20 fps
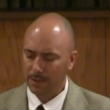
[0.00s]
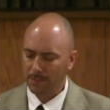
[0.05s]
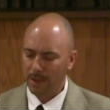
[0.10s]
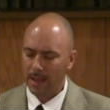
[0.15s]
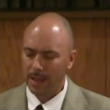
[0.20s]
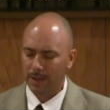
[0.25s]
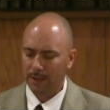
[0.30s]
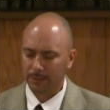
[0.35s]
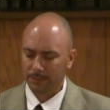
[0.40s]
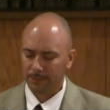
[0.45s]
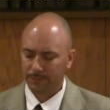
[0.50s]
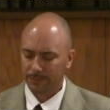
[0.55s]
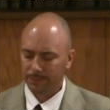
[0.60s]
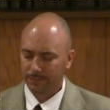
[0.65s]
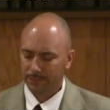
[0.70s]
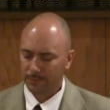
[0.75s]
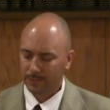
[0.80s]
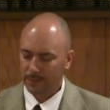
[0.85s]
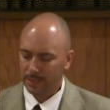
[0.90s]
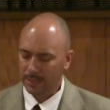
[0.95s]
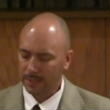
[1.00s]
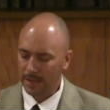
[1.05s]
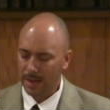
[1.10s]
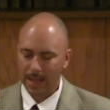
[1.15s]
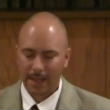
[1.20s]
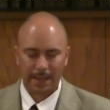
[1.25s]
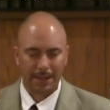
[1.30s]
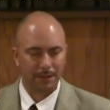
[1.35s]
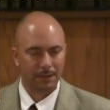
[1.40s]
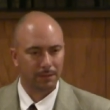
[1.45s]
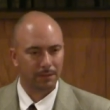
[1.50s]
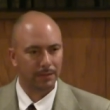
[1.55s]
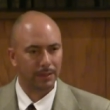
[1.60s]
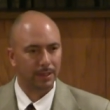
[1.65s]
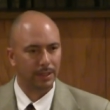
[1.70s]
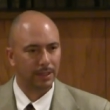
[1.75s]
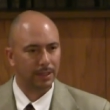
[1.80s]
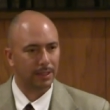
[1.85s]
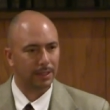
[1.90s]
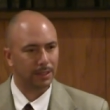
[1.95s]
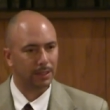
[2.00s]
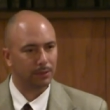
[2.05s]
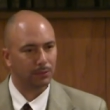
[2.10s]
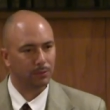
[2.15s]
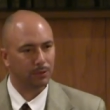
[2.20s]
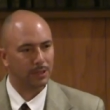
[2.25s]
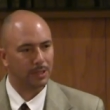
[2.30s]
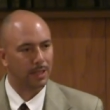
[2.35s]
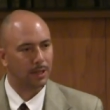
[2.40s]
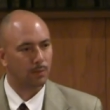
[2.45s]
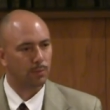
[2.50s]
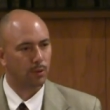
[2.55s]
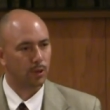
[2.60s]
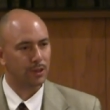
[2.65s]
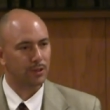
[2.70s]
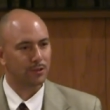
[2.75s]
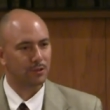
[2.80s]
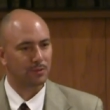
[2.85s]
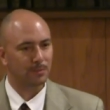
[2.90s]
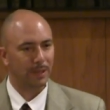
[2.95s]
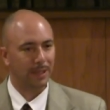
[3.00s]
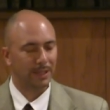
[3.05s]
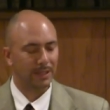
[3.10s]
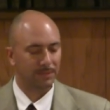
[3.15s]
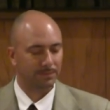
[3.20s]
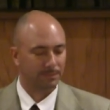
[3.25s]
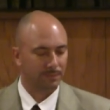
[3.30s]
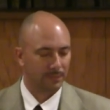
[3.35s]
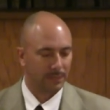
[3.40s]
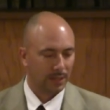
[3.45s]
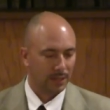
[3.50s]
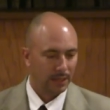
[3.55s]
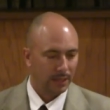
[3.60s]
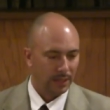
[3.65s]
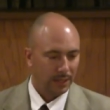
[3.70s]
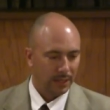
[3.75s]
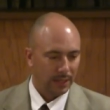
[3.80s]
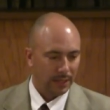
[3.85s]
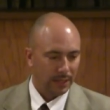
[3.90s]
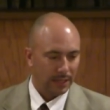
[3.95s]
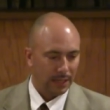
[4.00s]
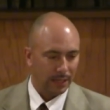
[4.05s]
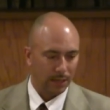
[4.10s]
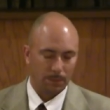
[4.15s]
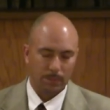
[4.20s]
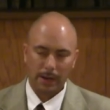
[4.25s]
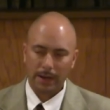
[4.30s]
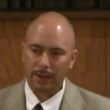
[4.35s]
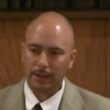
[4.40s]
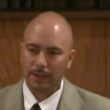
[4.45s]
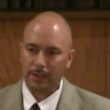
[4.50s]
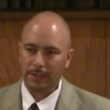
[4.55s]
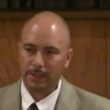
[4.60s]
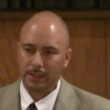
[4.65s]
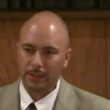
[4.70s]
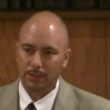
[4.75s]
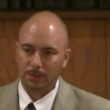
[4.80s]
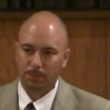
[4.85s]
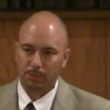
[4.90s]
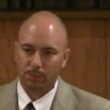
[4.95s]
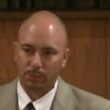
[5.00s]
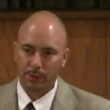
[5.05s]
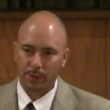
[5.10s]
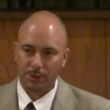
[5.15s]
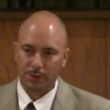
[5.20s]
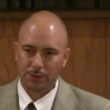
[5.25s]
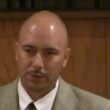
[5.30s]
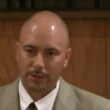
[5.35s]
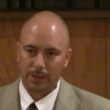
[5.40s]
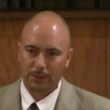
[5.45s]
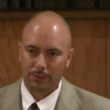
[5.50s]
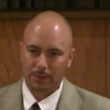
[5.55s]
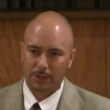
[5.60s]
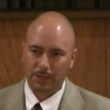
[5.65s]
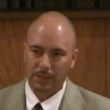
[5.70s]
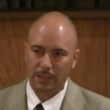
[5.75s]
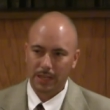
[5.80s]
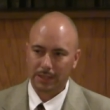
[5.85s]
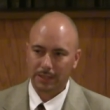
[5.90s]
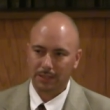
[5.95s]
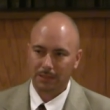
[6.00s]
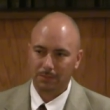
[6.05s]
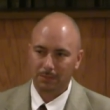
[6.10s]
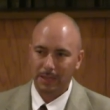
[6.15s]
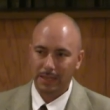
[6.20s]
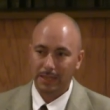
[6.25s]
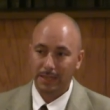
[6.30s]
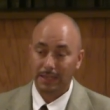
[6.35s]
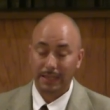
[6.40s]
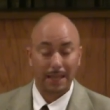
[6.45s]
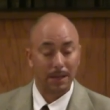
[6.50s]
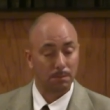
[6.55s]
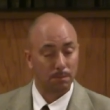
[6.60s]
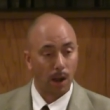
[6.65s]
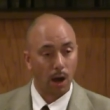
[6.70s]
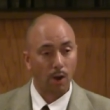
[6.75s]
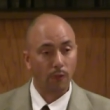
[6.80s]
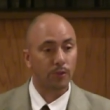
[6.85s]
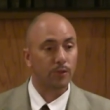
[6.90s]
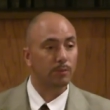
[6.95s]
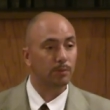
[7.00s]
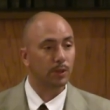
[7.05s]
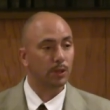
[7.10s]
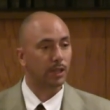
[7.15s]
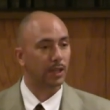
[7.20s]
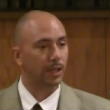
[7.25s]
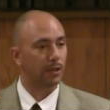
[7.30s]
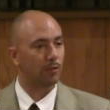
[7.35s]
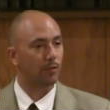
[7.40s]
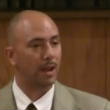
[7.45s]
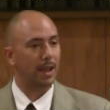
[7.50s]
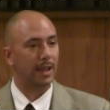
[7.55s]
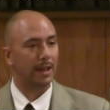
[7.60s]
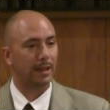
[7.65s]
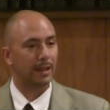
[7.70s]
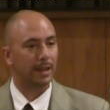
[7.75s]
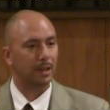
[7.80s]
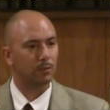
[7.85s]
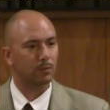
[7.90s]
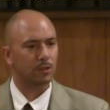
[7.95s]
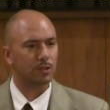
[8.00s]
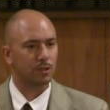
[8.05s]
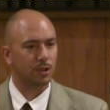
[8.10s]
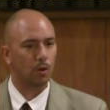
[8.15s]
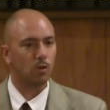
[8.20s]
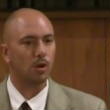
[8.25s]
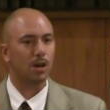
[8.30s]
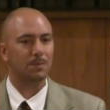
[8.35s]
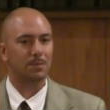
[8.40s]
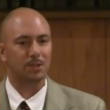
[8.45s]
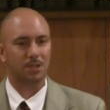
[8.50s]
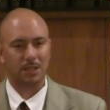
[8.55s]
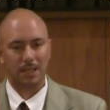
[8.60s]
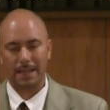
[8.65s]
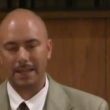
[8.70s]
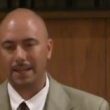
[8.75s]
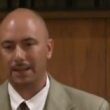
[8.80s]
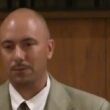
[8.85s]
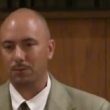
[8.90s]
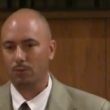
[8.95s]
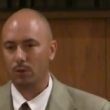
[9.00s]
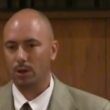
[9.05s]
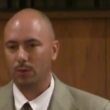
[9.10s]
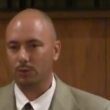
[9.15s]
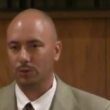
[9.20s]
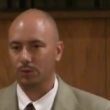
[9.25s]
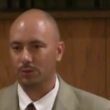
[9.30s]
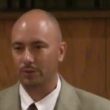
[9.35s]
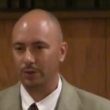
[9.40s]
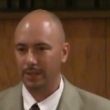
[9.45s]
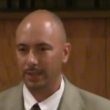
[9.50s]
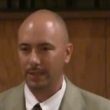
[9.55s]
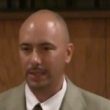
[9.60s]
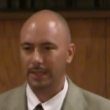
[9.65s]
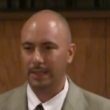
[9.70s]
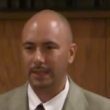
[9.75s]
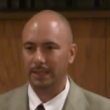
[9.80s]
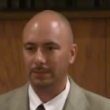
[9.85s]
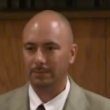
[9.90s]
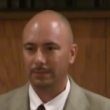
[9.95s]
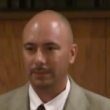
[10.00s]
out that I uh, was at a preacher's meeting. And apparently, the preacher that was conducting the meeting had bought the book and read it and was so upset at what was written in it